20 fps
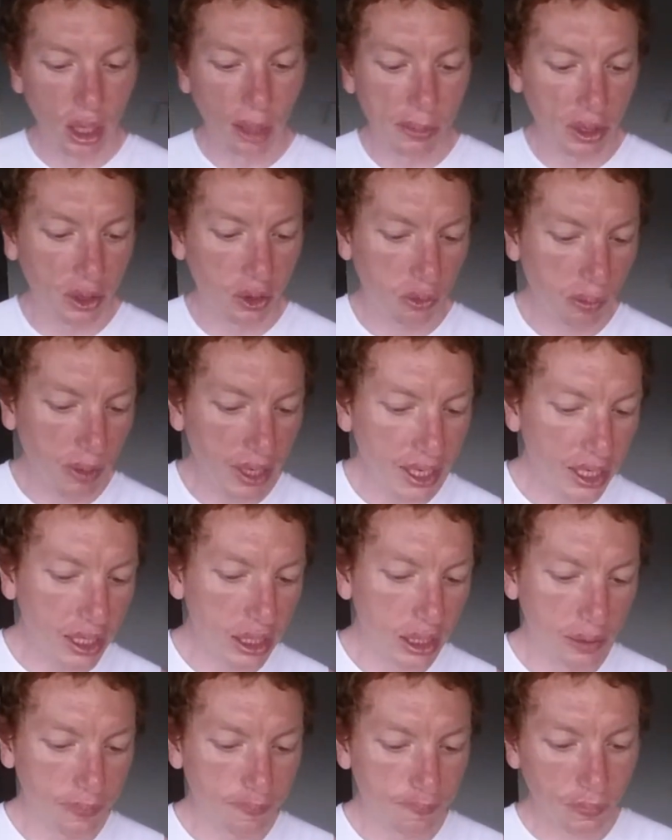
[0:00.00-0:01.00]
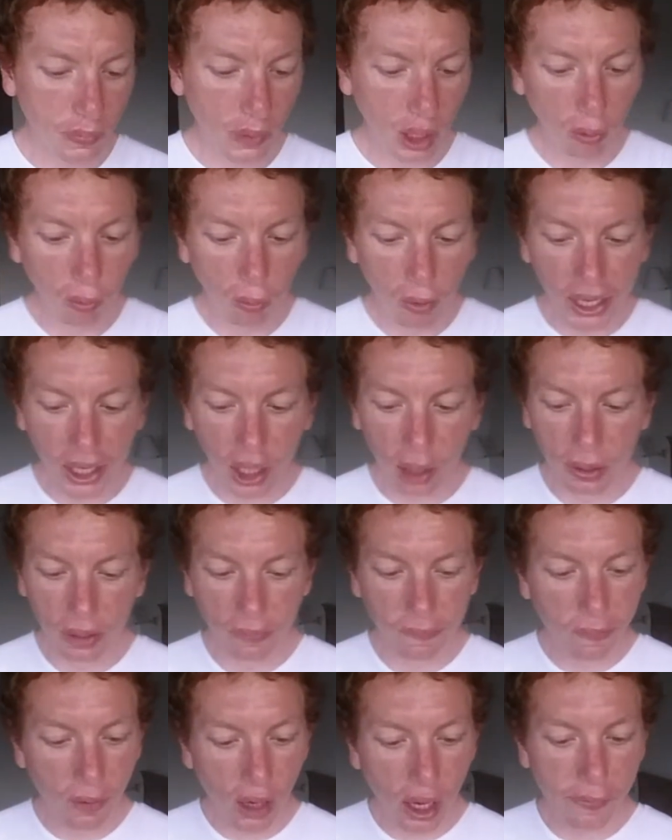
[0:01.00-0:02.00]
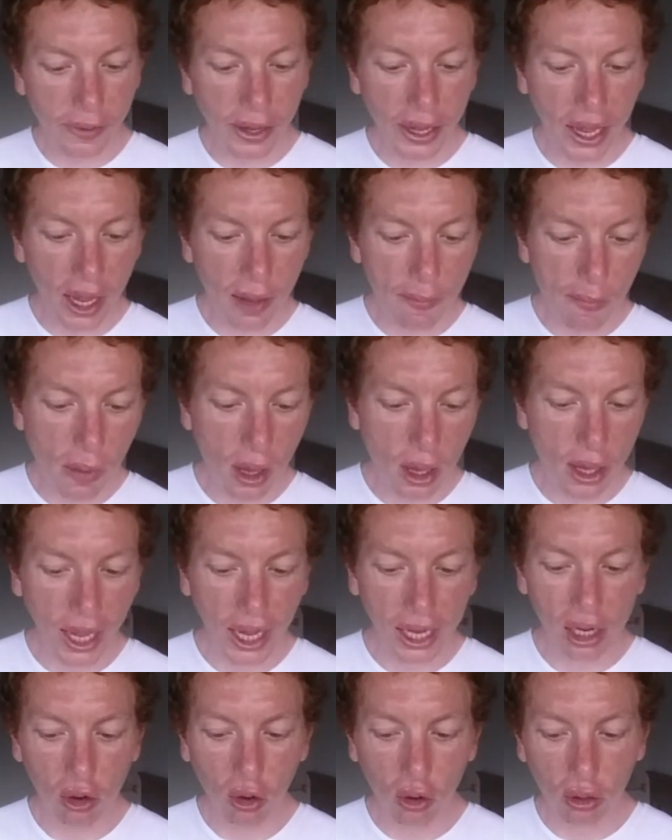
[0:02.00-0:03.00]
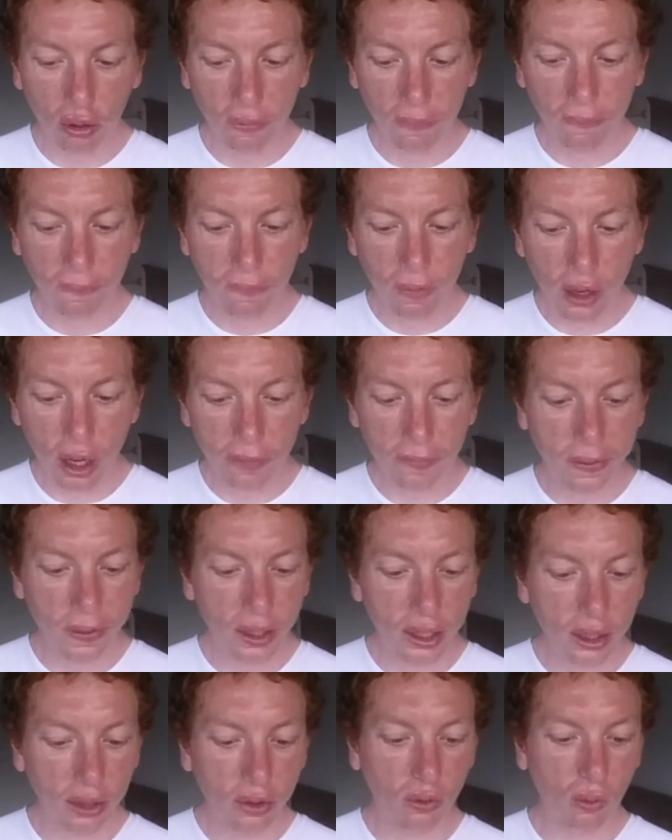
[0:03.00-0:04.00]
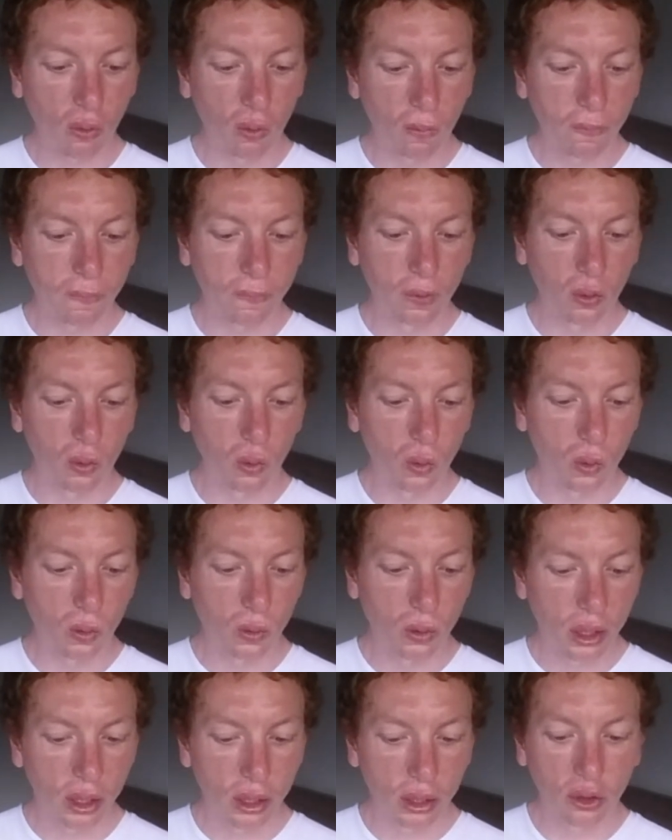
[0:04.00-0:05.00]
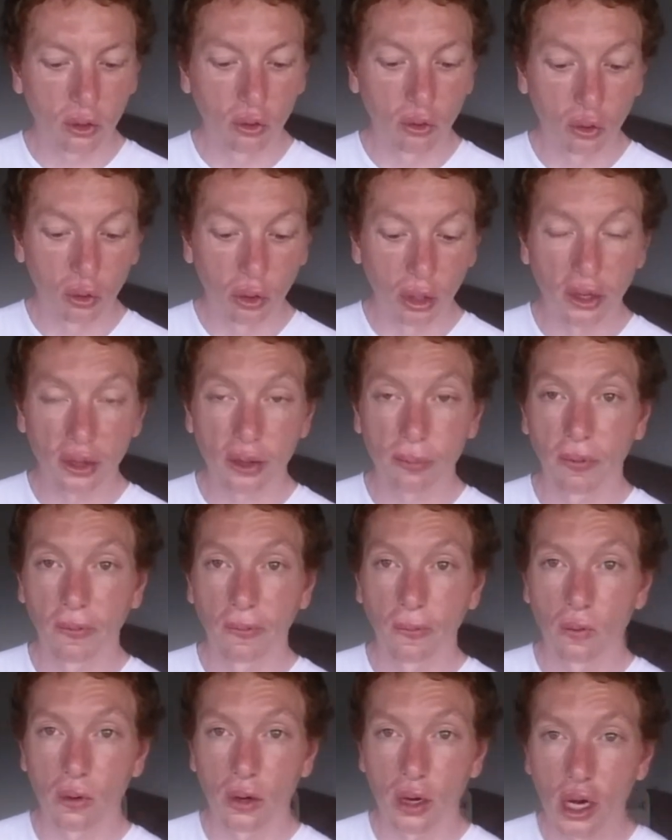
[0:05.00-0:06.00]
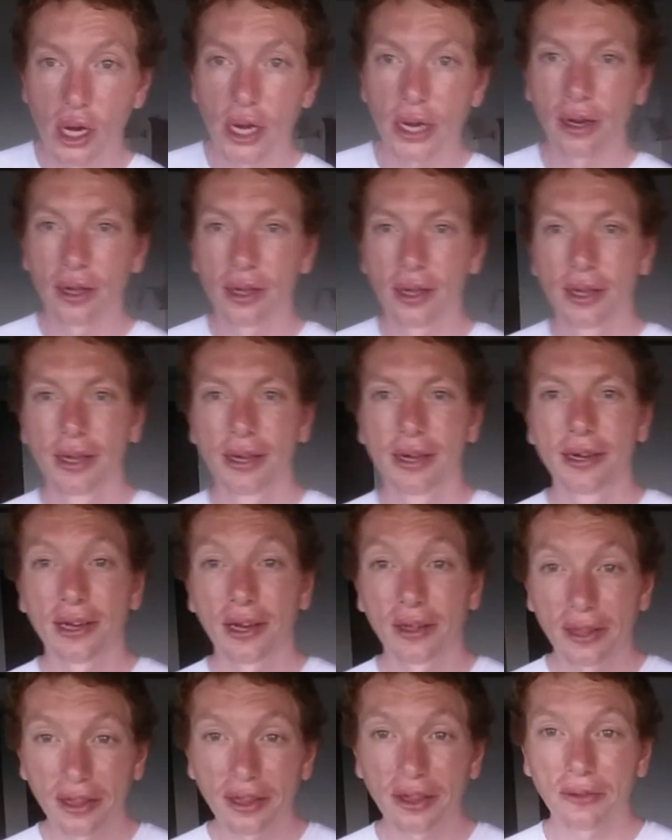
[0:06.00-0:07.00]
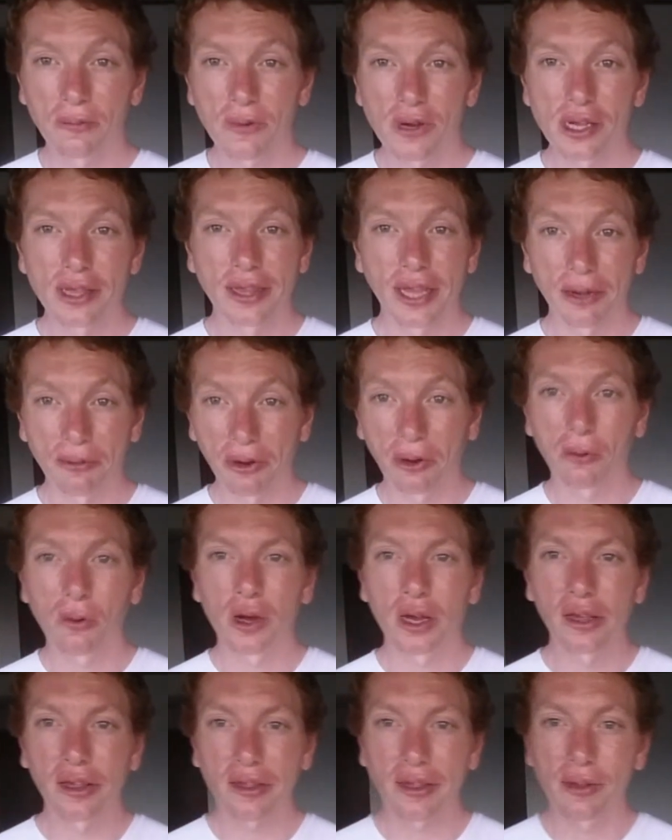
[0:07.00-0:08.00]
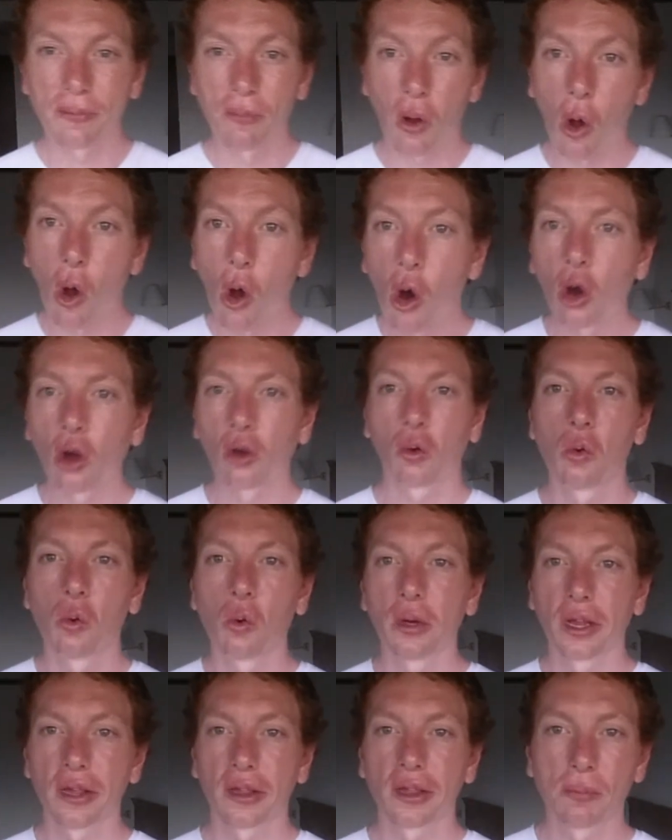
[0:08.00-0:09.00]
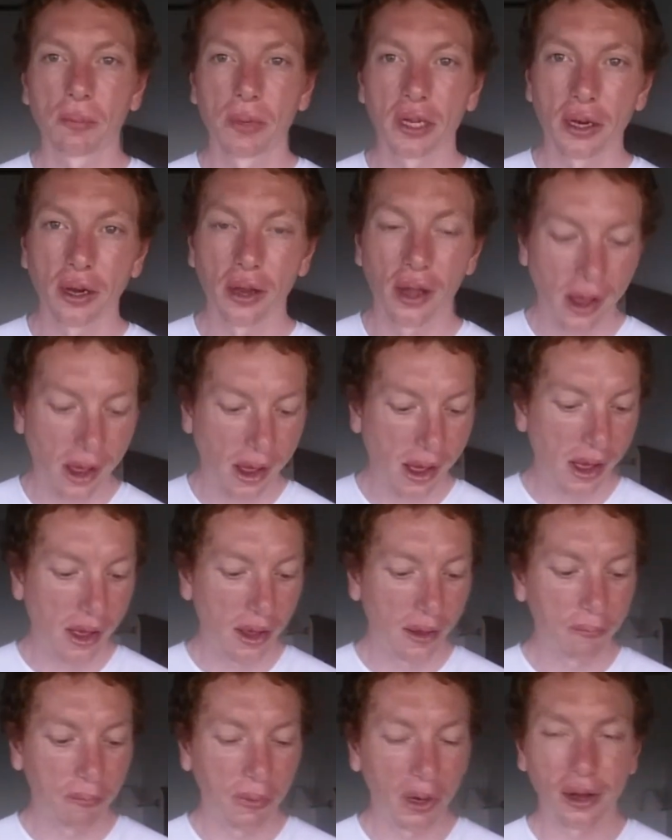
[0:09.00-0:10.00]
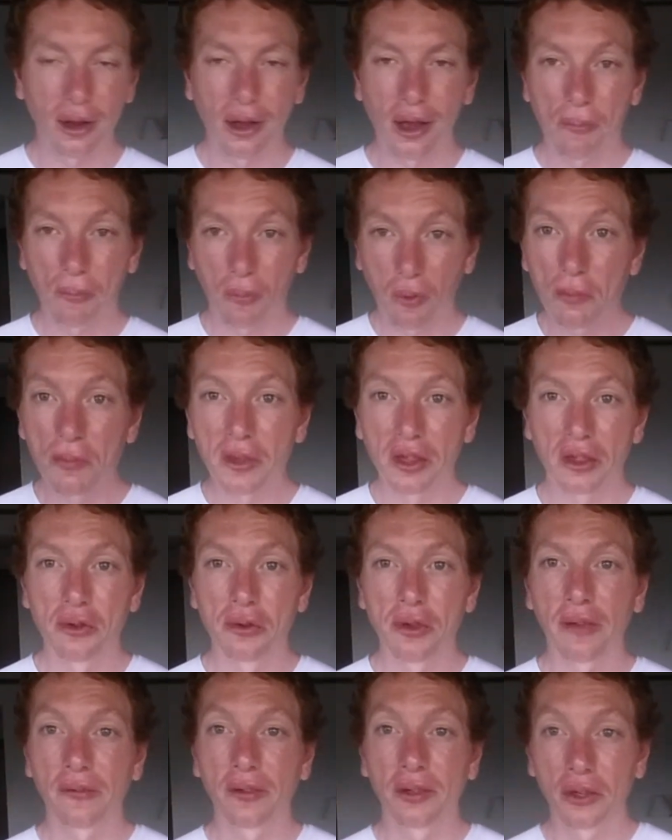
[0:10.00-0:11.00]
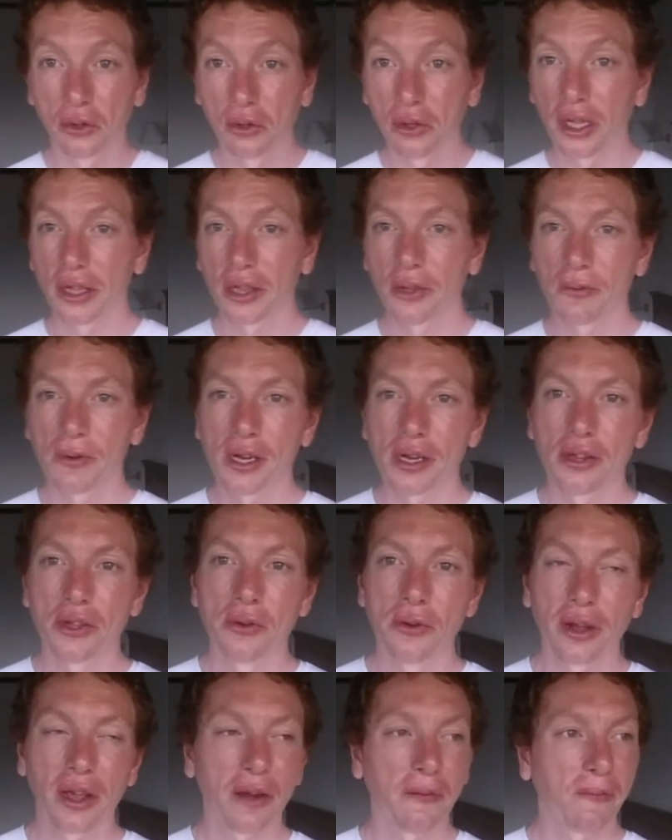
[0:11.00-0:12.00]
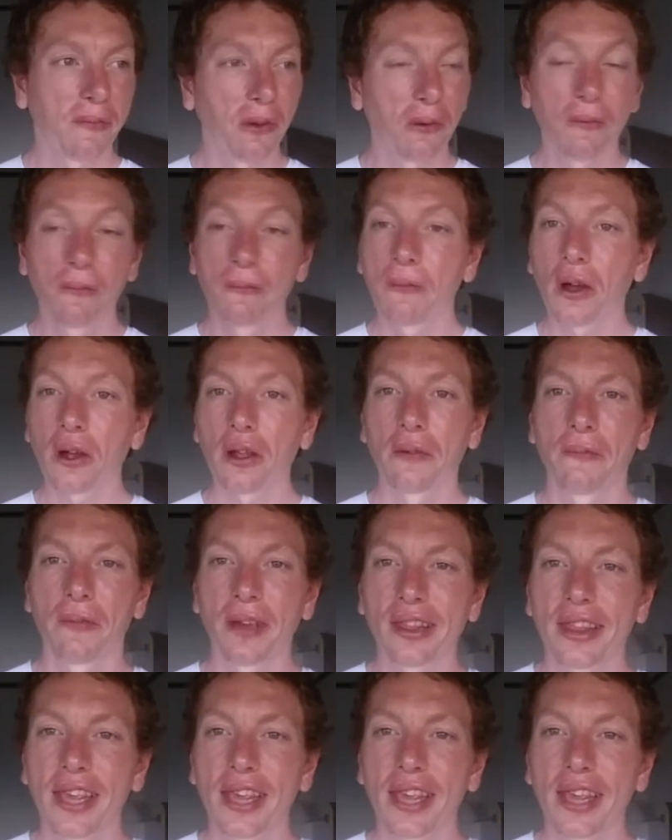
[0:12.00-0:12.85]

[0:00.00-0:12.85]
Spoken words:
Number 20, wake up at 5 a.m. and knock 5 things off your to-do list before 9. Now, this is one that requires some hardcore discipline. But I promise you, if you do this one, you're going to feel fucking